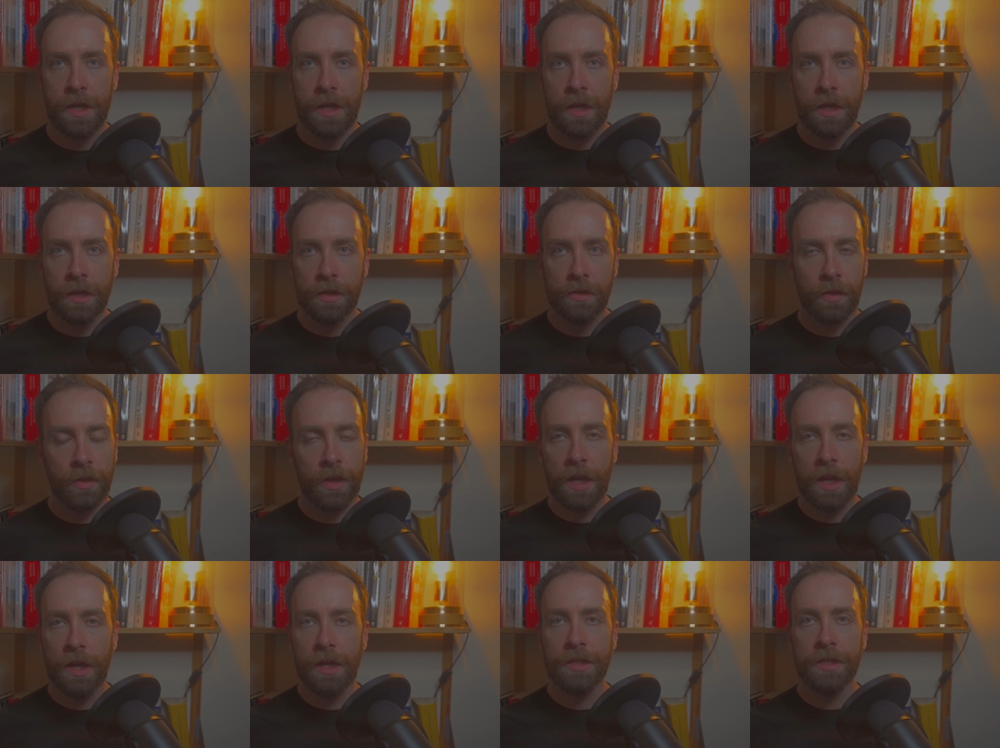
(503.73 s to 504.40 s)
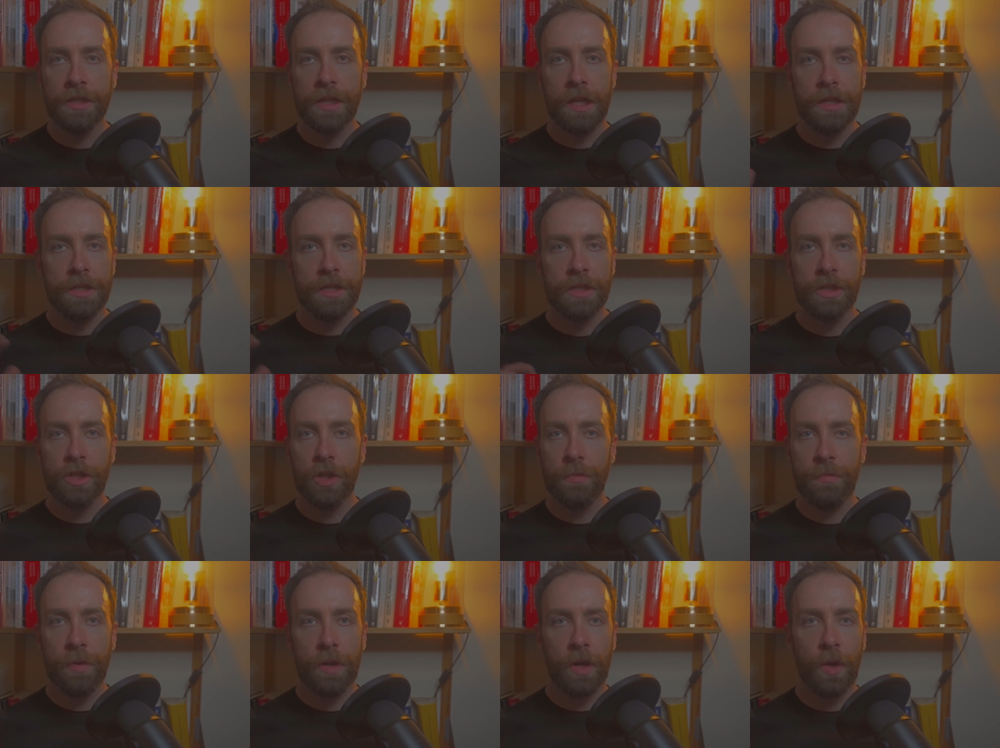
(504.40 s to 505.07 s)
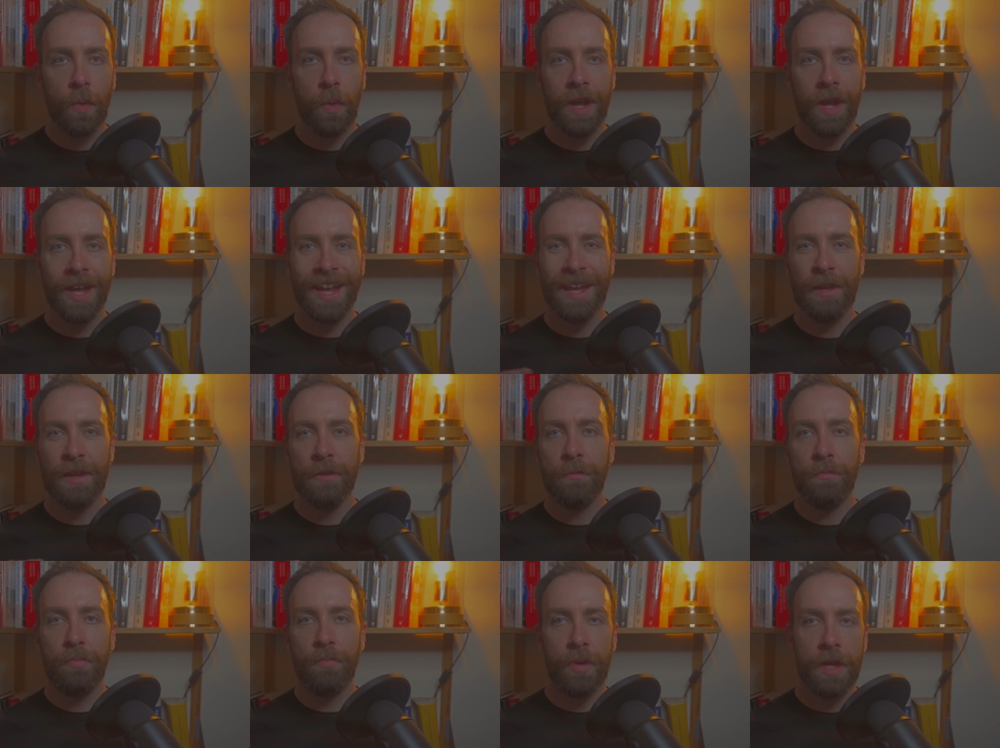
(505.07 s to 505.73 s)
So there's a super quick
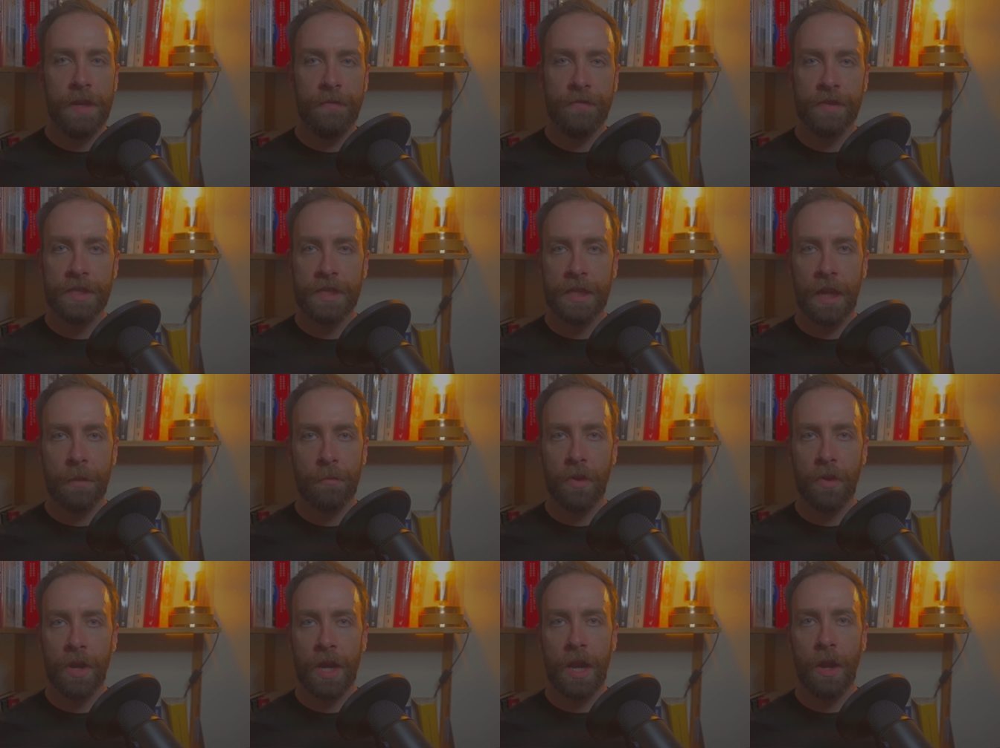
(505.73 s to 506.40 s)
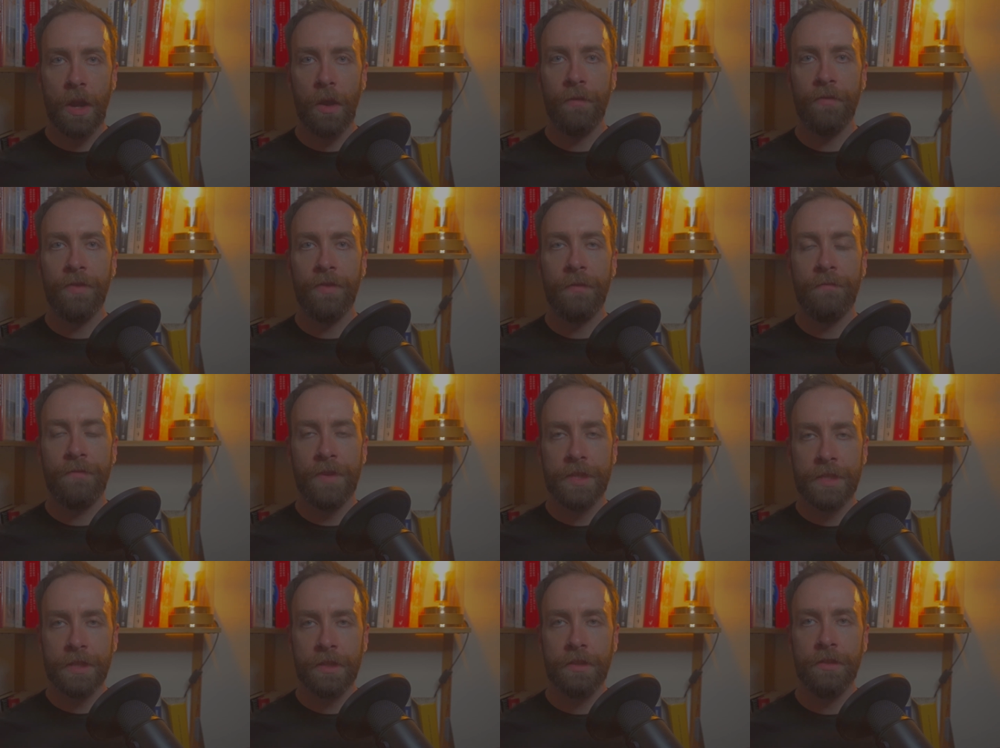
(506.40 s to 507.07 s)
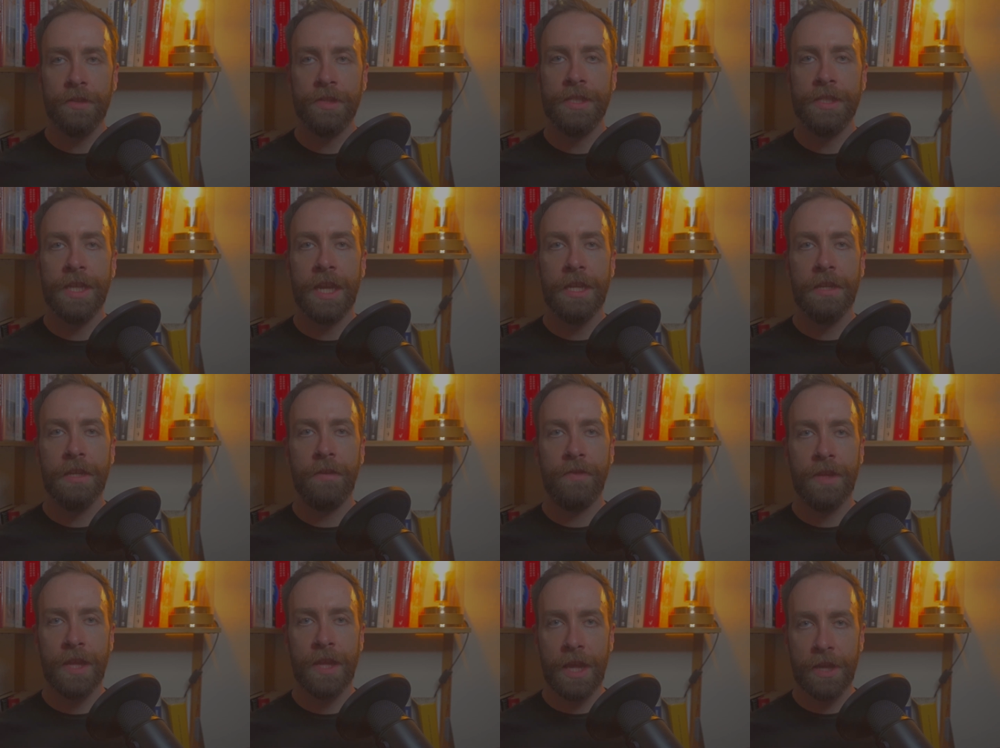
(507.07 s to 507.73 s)
and brief summary of the physical side
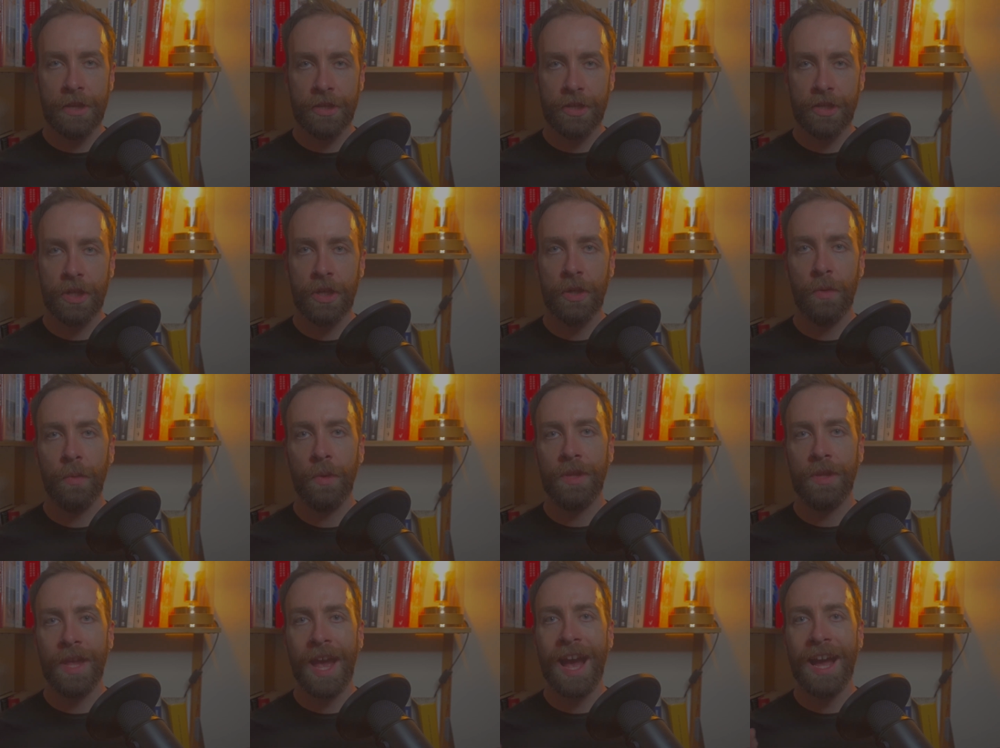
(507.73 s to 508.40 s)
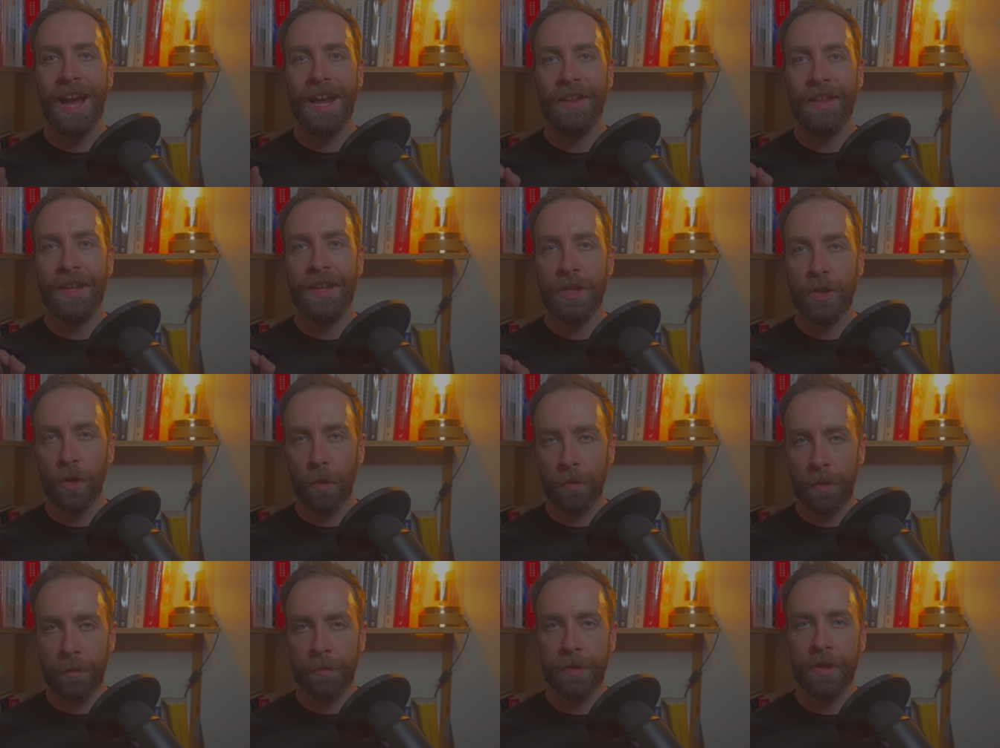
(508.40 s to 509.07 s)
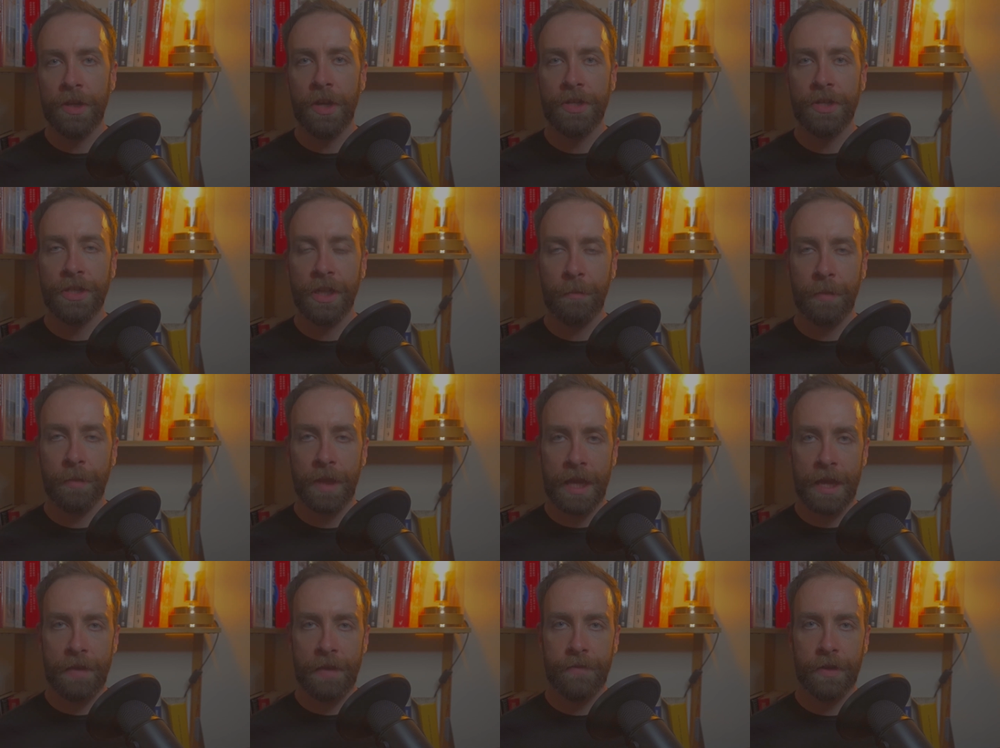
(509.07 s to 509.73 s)
of the issue with highly dopaminergic
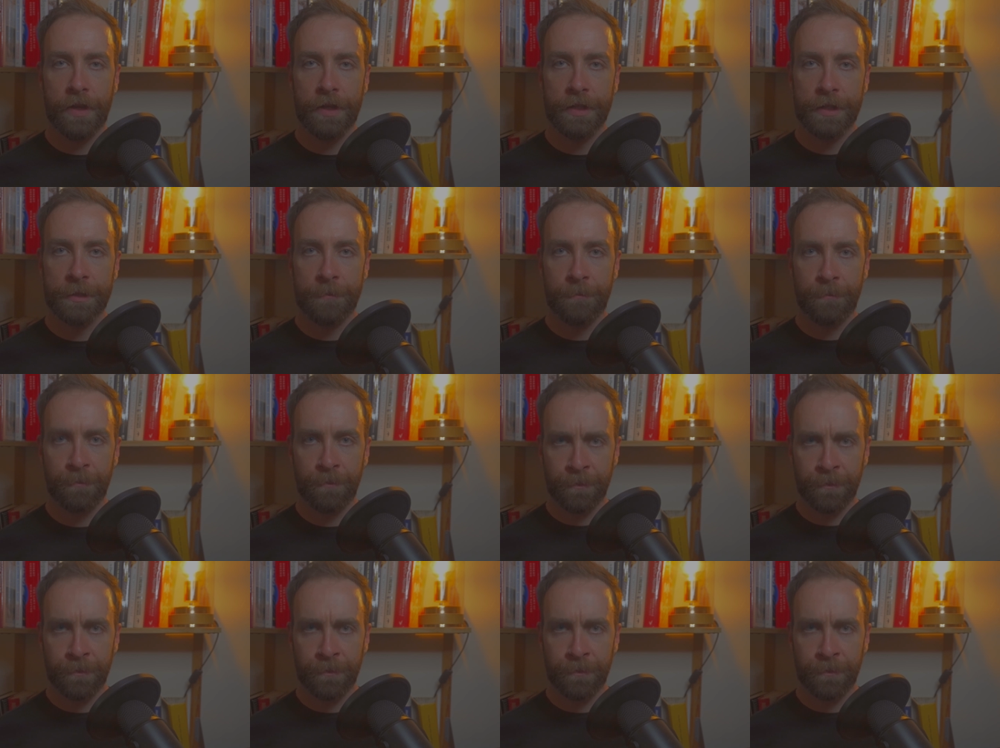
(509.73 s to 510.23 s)
behaviours.